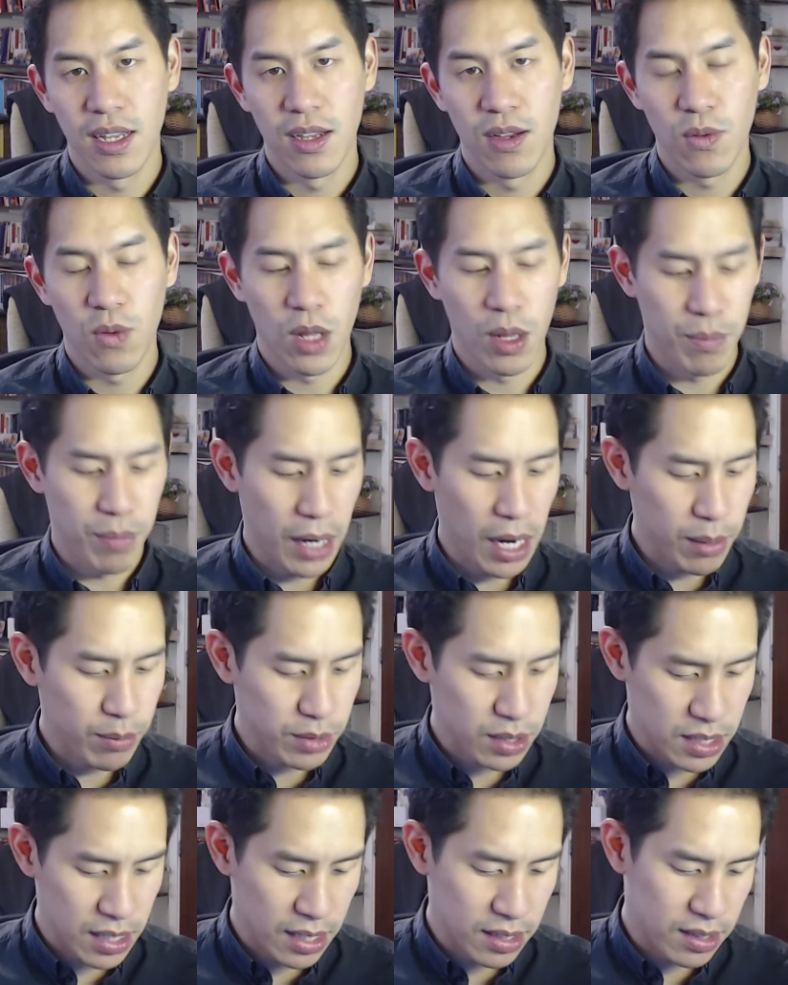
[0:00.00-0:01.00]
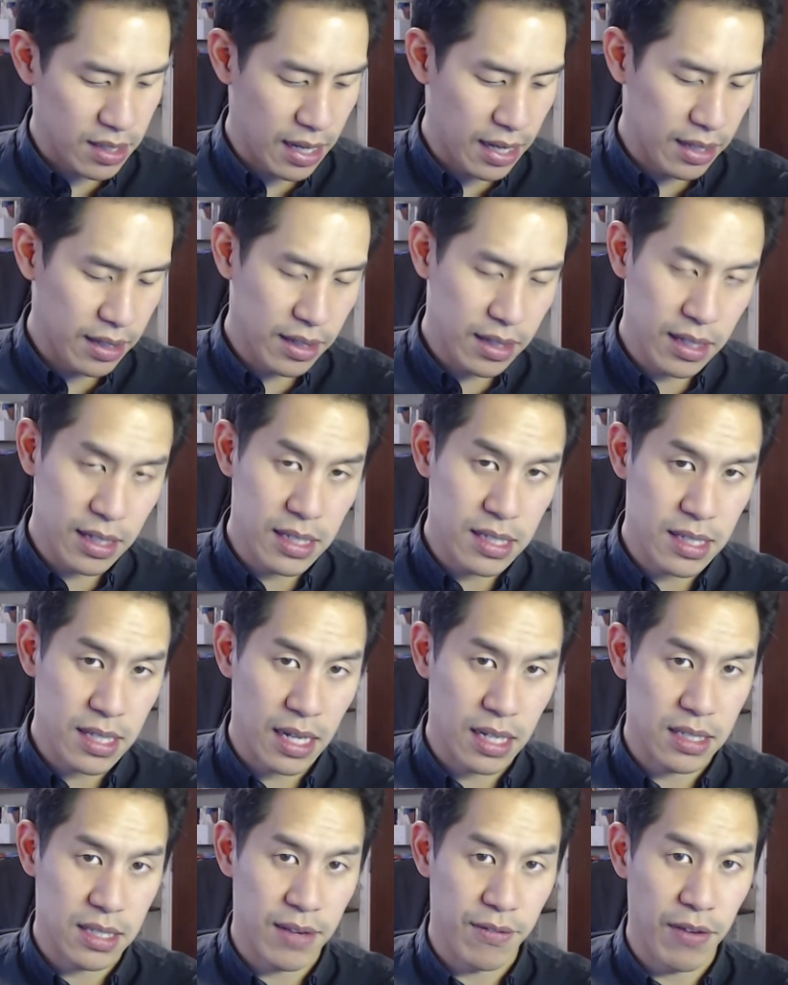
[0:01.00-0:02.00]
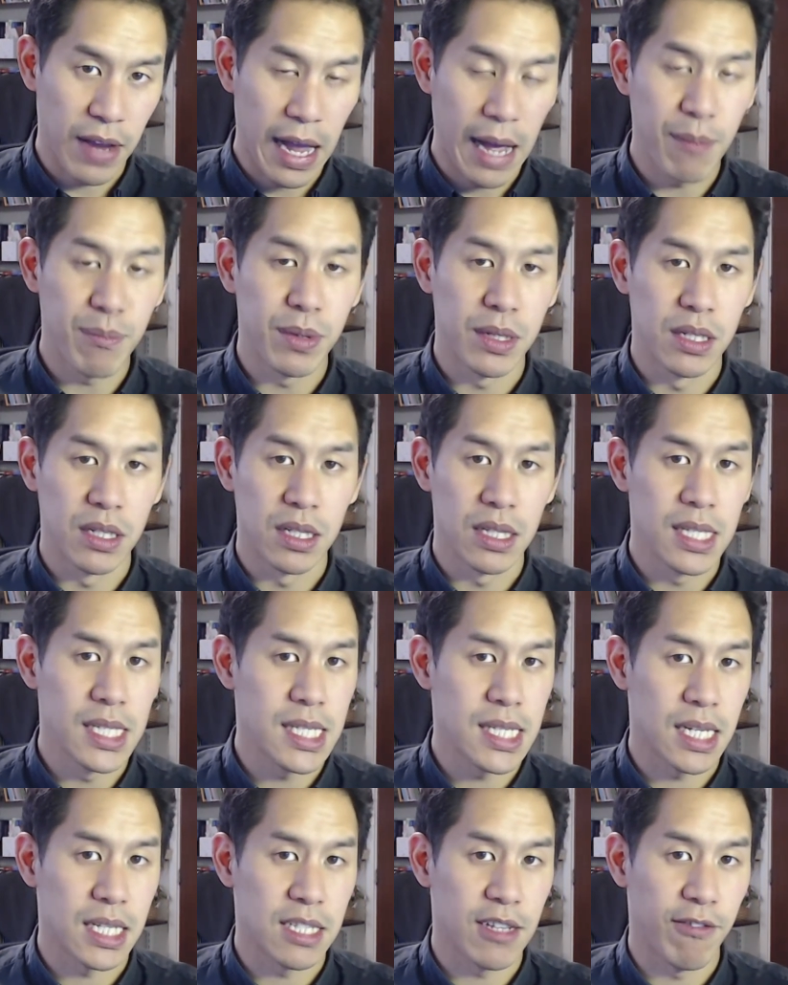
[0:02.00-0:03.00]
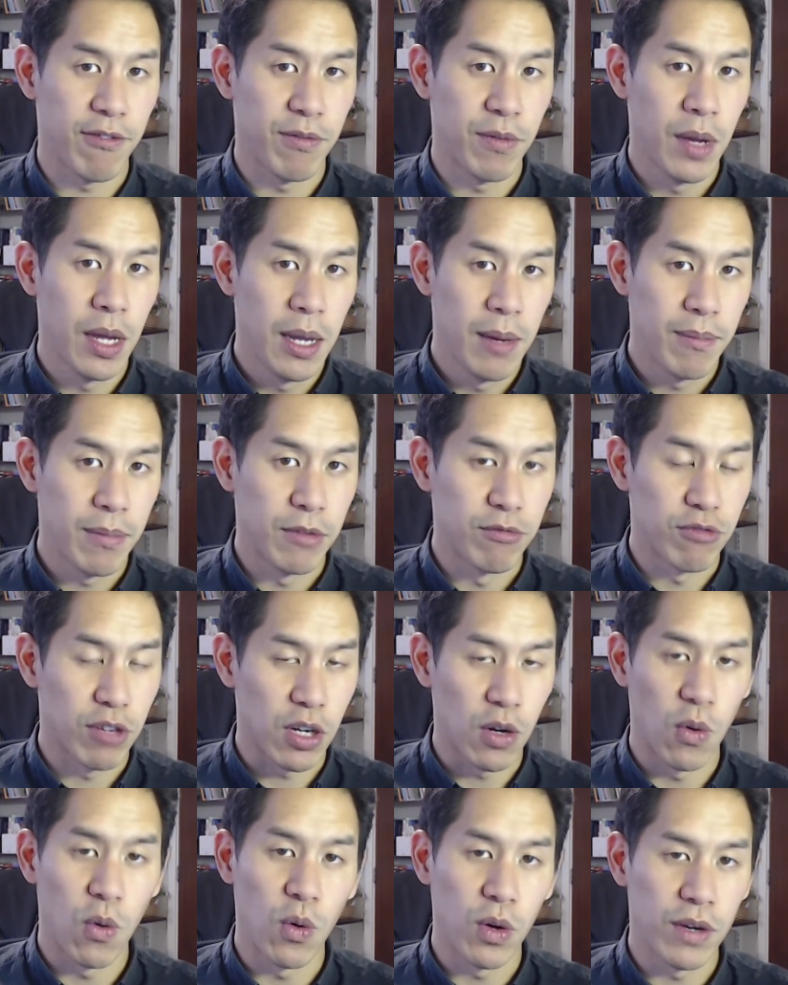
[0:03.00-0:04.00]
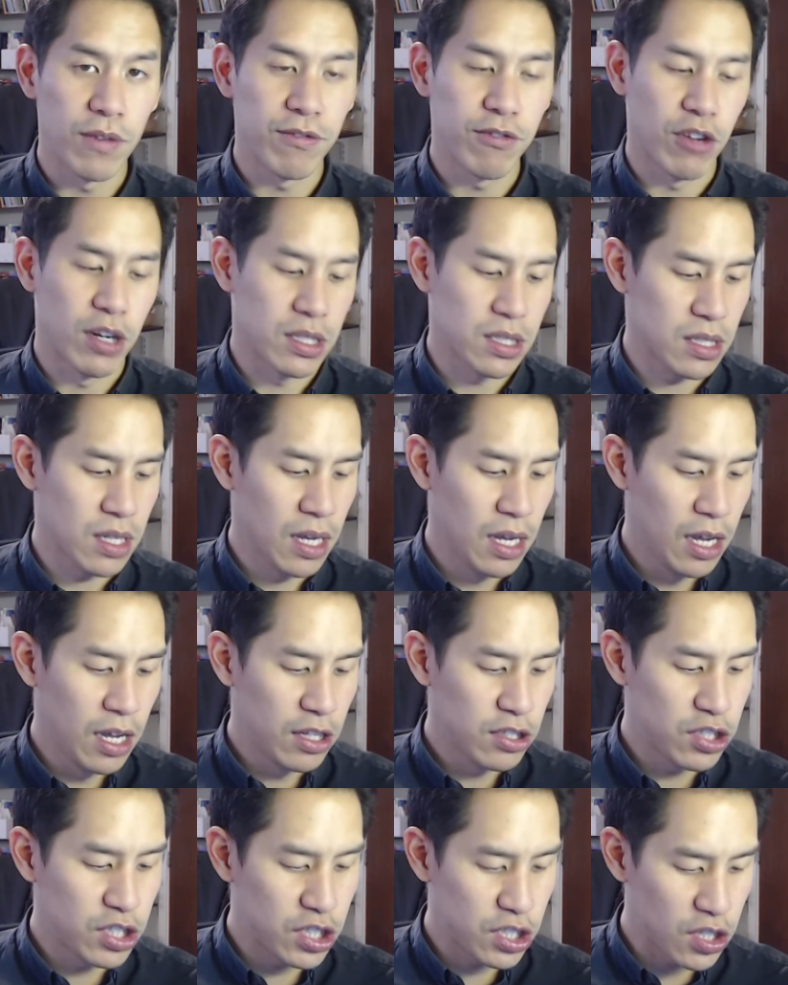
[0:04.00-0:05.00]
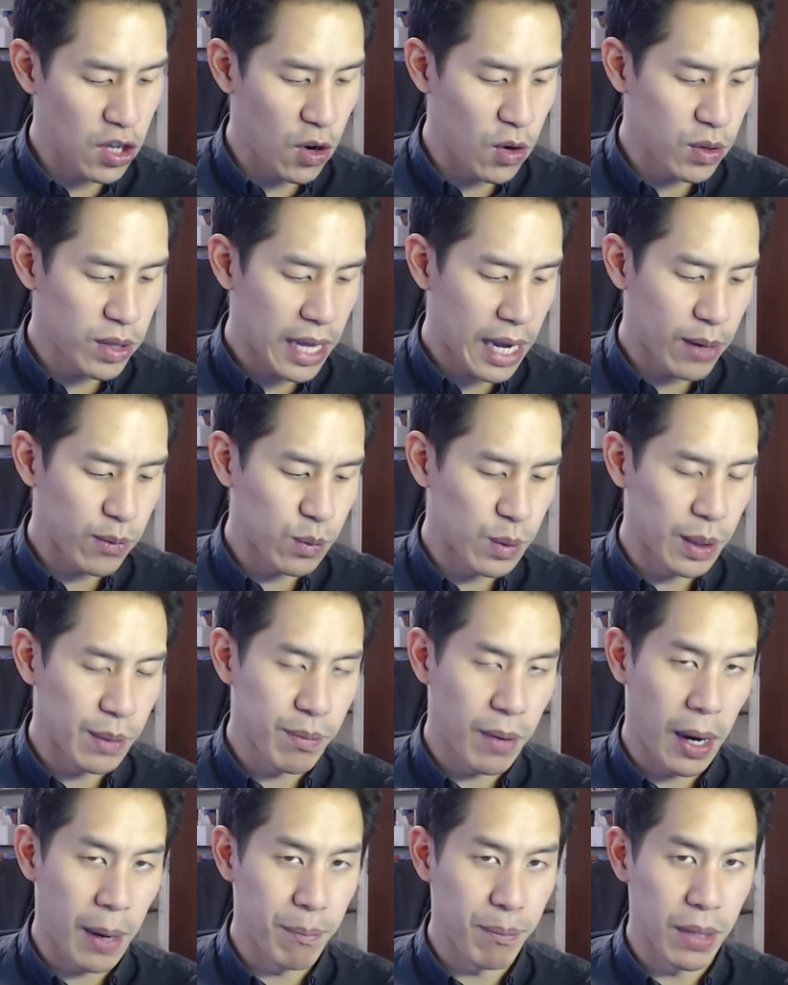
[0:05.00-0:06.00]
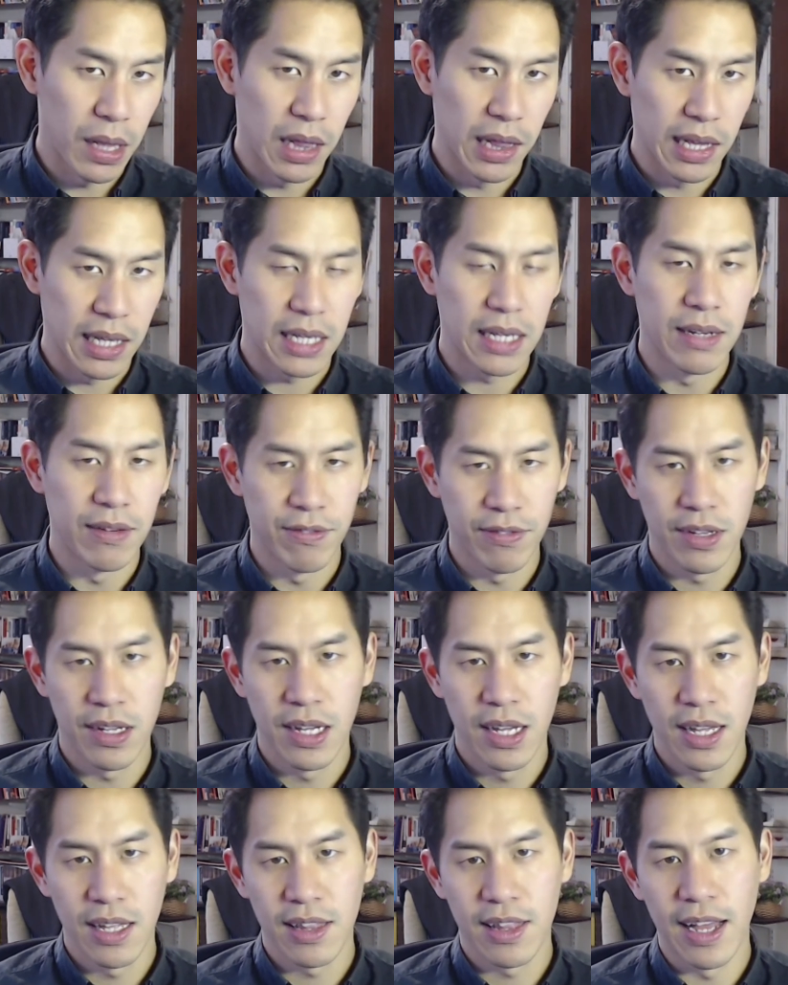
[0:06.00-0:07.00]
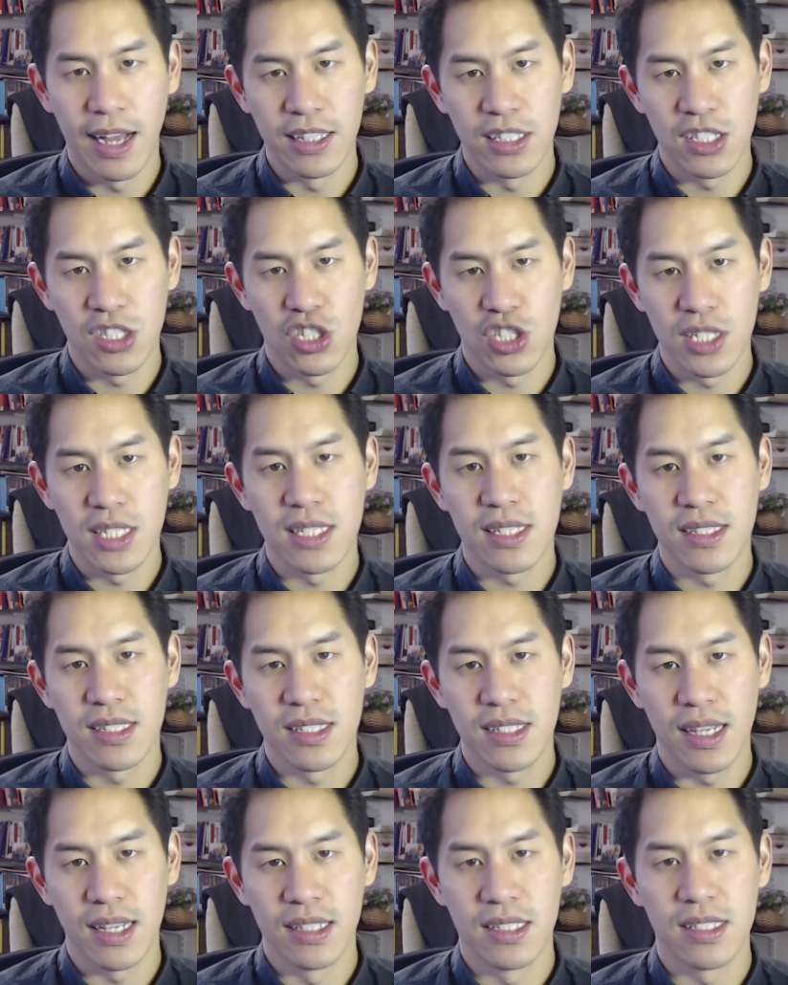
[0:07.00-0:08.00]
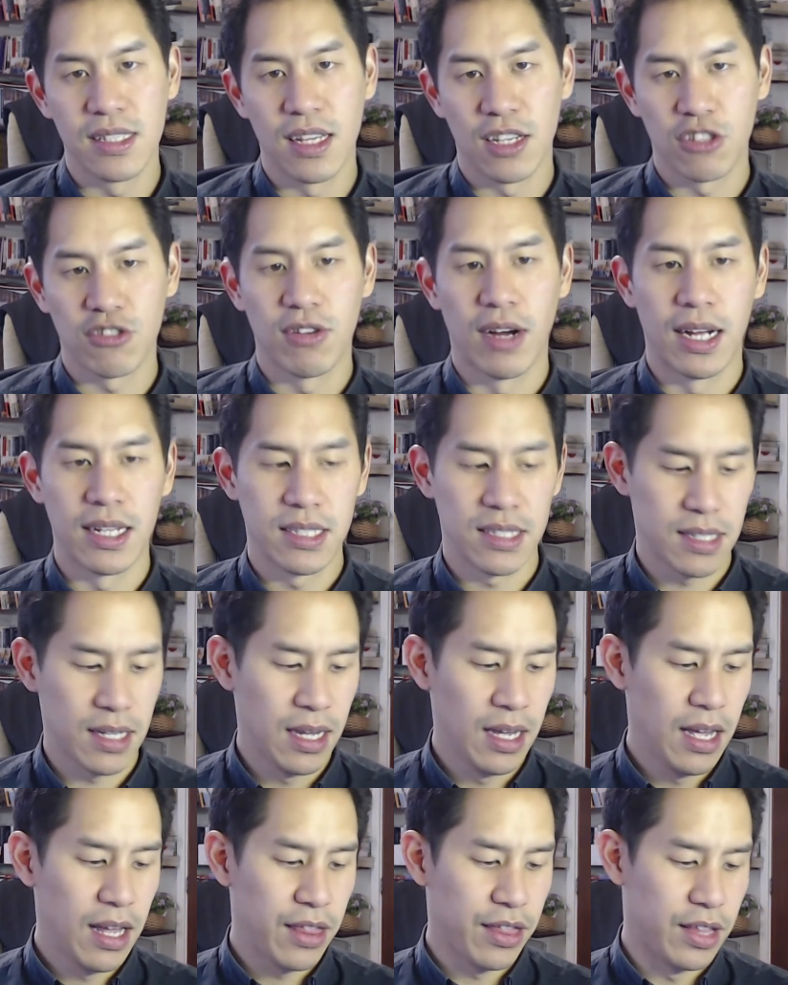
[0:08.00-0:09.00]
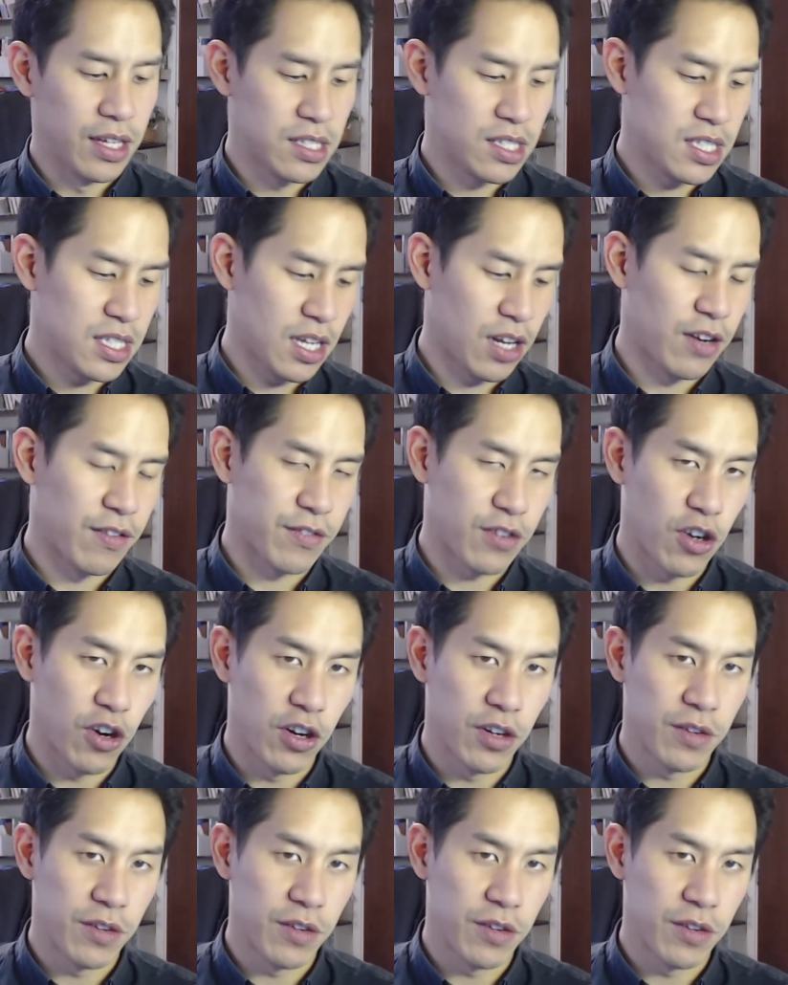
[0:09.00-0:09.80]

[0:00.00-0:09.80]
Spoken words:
Well, the Bible says that these things have happened, these things have been recorded for us so that we might believe that Jesus is the Christ, the Son of God.